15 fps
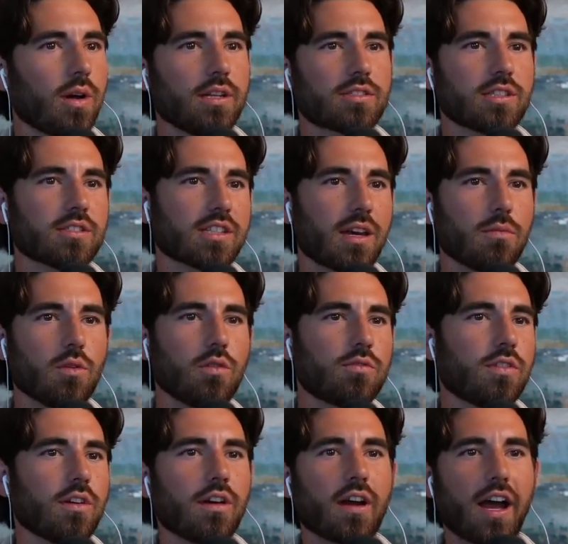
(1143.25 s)
And since I moved
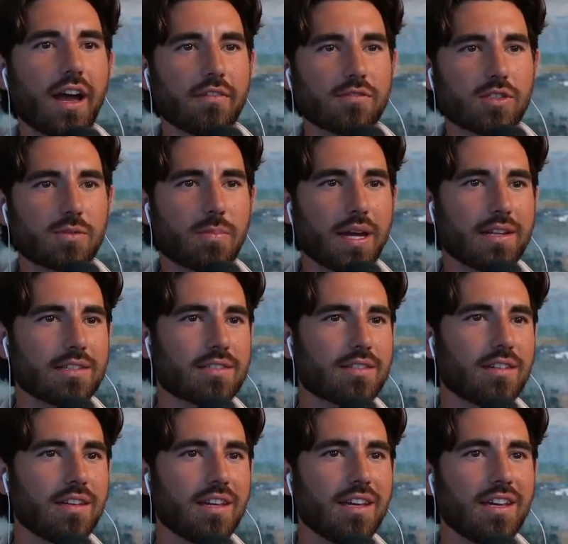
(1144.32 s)
here, I've spent
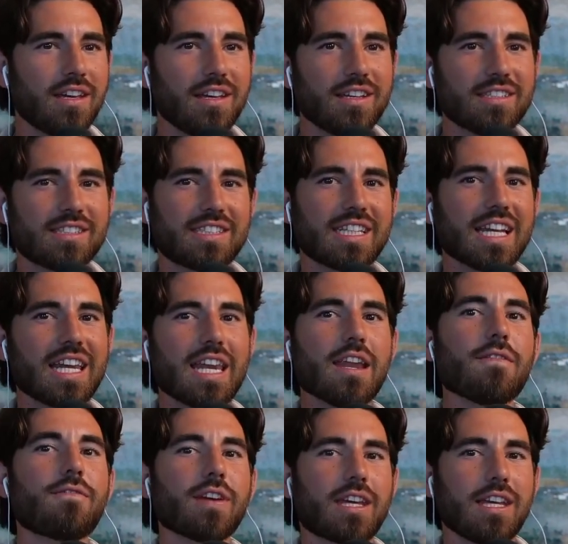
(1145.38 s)

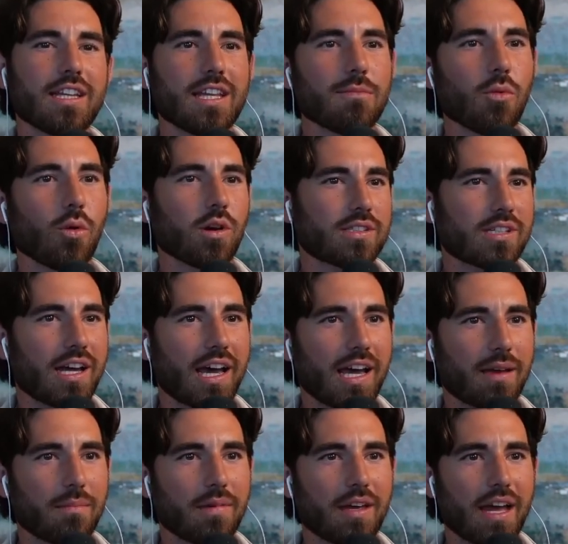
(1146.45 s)
significantly more
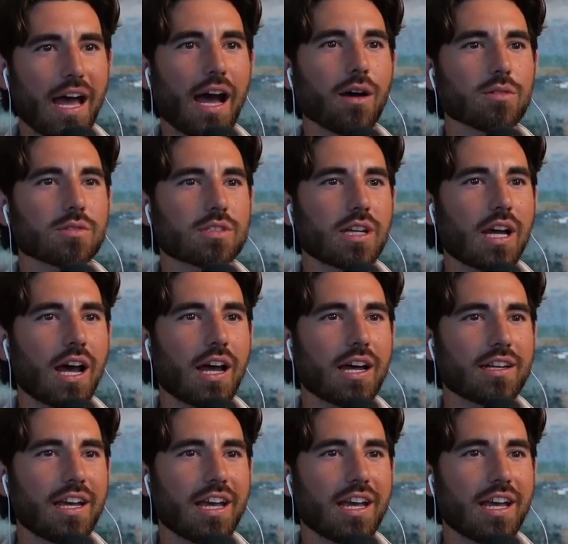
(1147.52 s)
time outside.